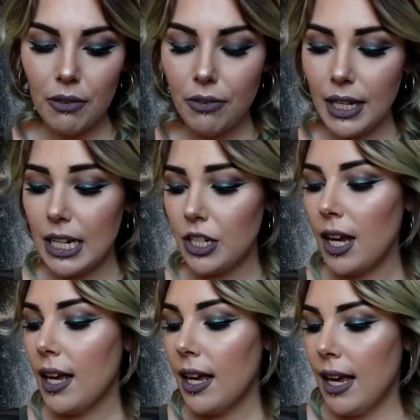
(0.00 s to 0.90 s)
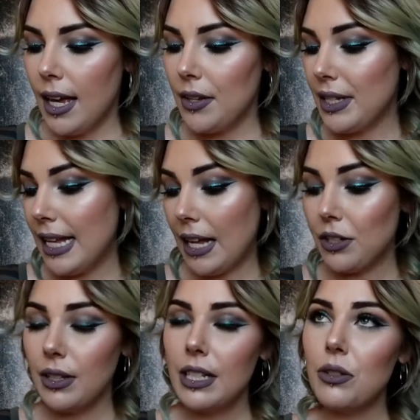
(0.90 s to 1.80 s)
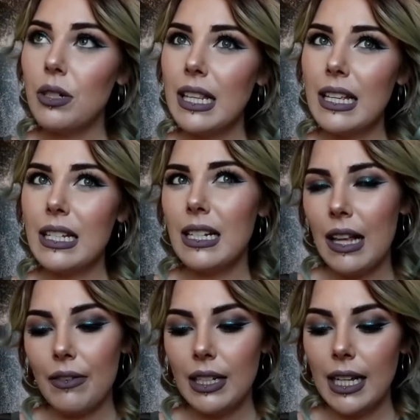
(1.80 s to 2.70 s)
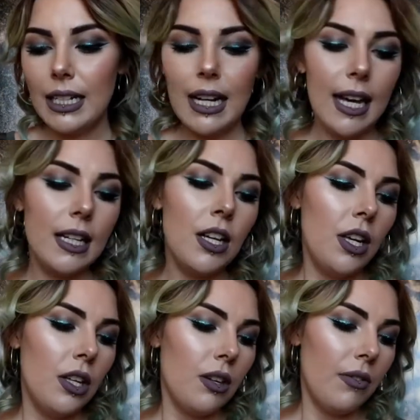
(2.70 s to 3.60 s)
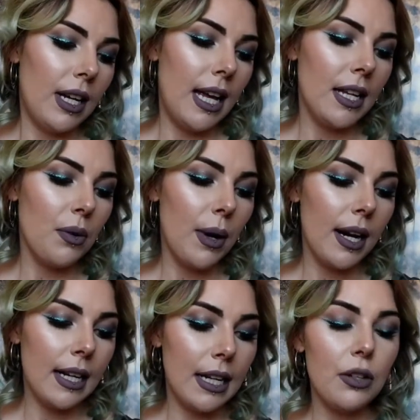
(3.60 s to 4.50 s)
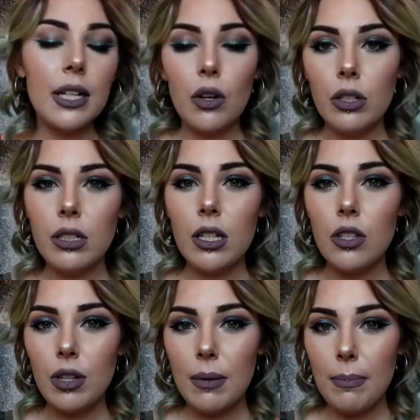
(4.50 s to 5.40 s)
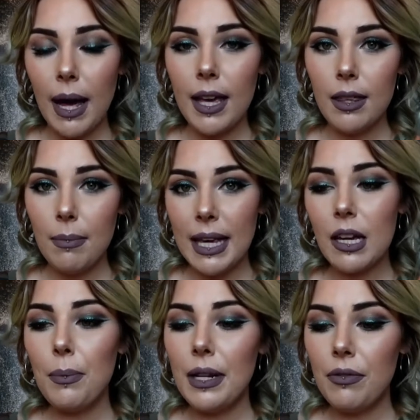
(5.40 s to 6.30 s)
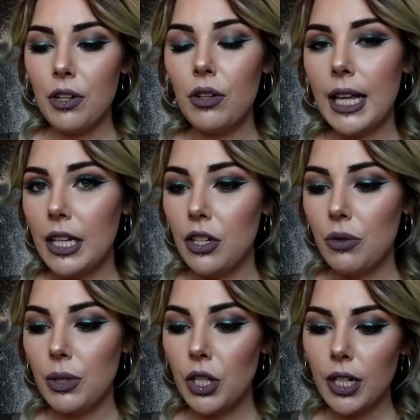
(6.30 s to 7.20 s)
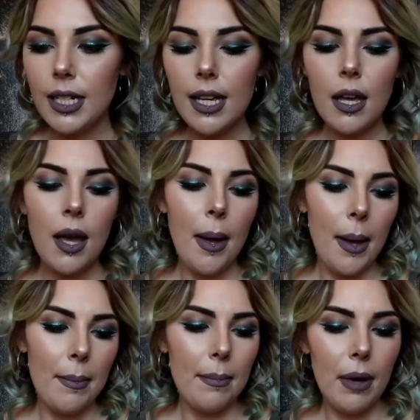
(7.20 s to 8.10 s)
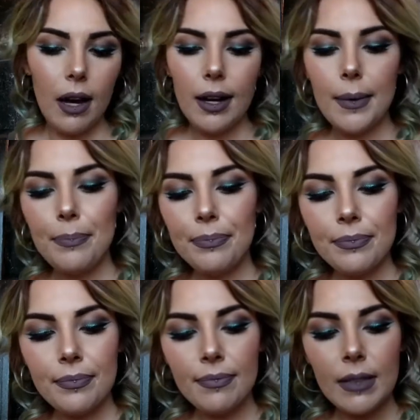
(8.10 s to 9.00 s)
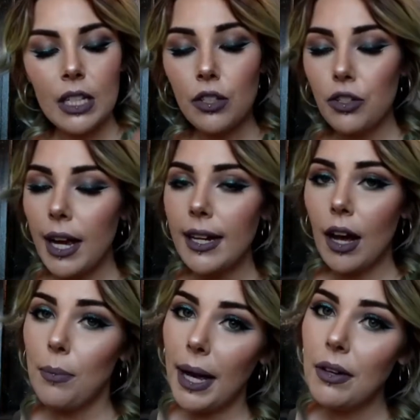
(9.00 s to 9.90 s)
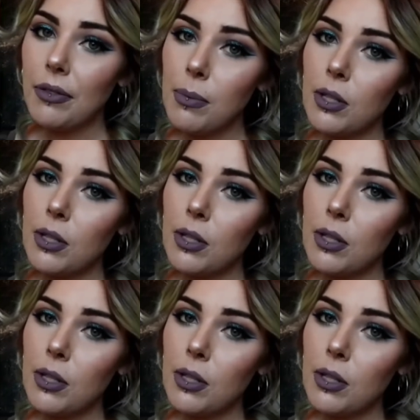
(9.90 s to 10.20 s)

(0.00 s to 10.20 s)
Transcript: finish. Anyways, yeah, so this one I think is $11.99. You can find it anywhere, and I know at Ulta you can buy the makeup, and if you don't like it, you can return it. So try it out. Buy it